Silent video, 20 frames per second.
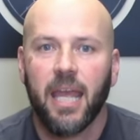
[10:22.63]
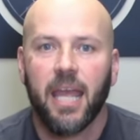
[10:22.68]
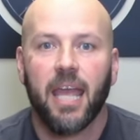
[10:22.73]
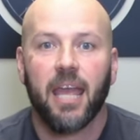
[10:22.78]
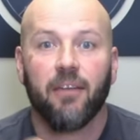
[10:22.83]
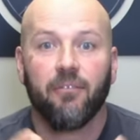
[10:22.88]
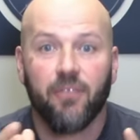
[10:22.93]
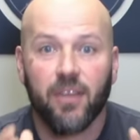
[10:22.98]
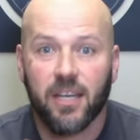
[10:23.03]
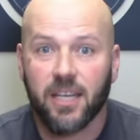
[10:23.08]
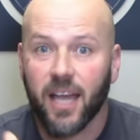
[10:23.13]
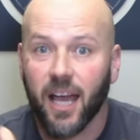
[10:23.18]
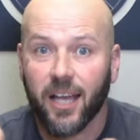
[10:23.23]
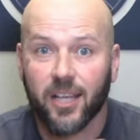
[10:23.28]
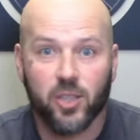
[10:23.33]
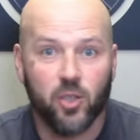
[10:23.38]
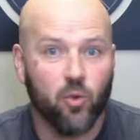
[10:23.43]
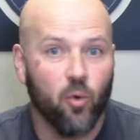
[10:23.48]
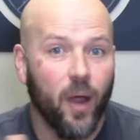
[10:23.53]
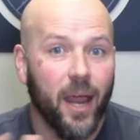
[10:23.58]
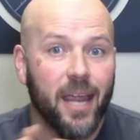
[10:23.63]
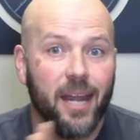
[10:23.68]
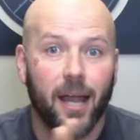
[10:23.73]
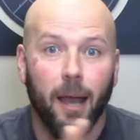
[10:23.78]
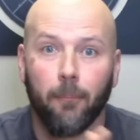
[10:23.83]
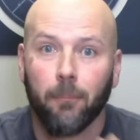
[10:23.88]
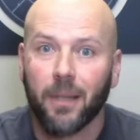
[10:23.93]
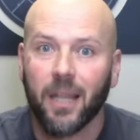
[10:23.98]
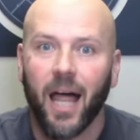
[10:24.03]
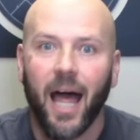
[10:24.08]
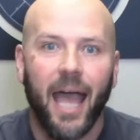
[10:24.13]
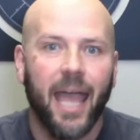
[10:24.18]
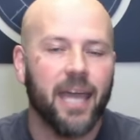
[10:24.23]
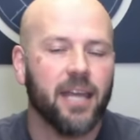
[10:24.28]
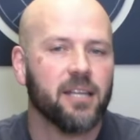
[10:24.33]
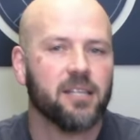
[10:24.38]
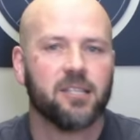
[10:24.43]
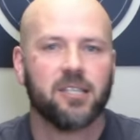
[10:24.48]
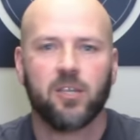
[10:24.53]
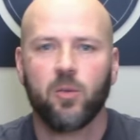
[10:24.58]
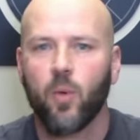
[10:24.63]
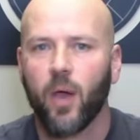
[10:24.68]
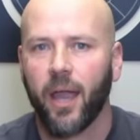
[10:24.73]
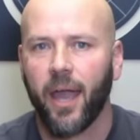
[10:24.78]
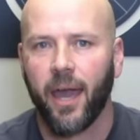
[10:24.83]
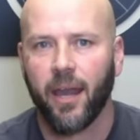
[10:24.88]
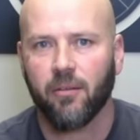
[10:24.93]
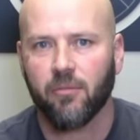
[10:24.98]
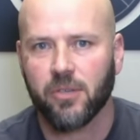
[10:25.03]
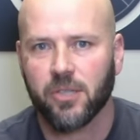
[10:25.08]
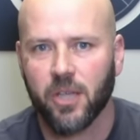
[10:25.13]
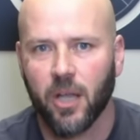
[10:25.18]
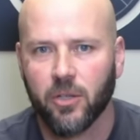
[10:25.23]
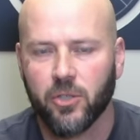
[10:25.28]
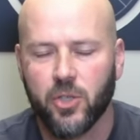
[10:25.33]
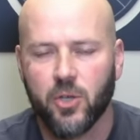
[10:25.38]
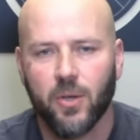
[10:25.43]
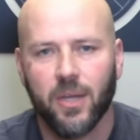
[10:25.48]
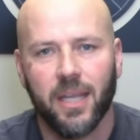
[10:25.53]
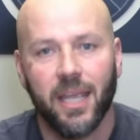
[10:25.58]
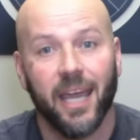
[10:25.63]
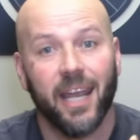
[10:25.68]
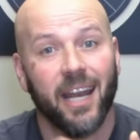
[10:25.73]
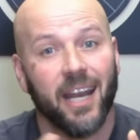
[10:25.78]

If it does, great, apply it and see what kind of results you can get.